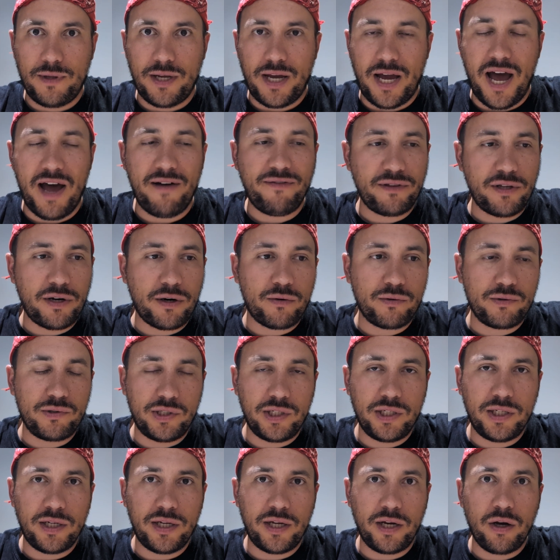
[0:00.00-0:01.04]
After
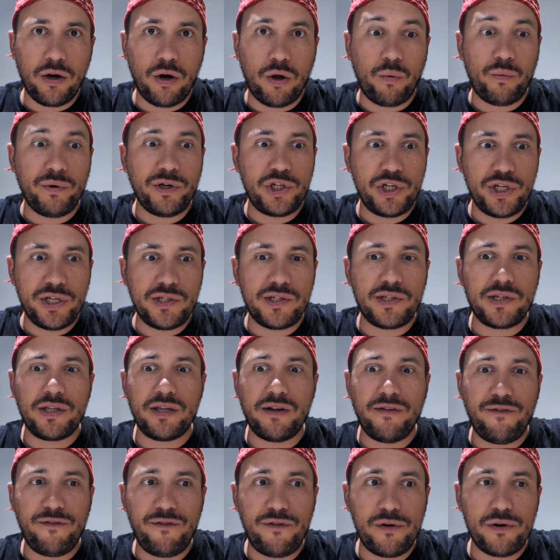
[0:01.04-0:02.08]
conceding a goal, which is
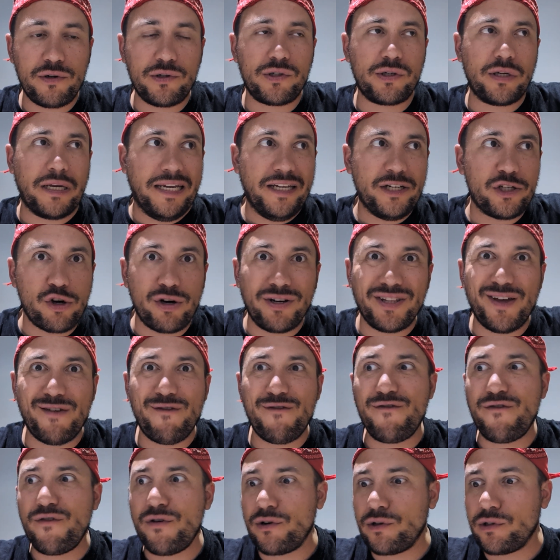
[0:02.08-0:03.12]
literally the
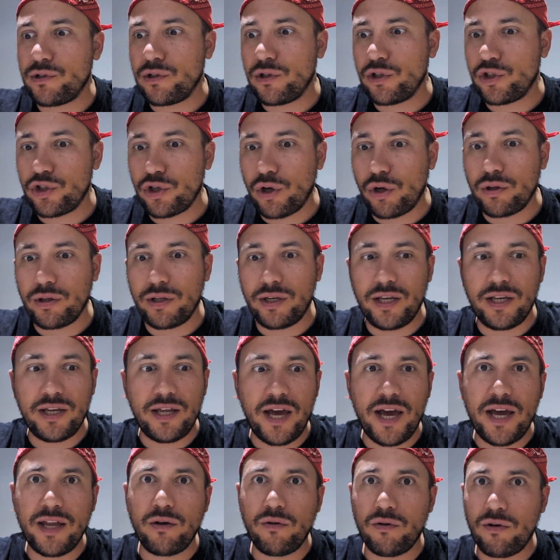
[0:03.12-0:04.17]
first shot that they
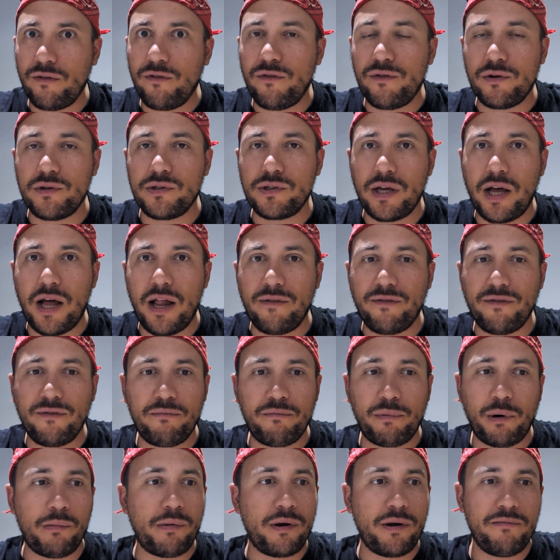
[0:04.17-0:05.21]
had on the first half,
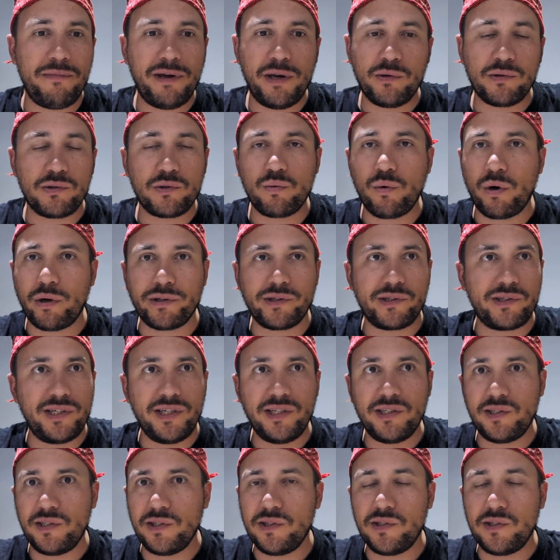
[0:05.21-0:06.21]
probably minutes, 60,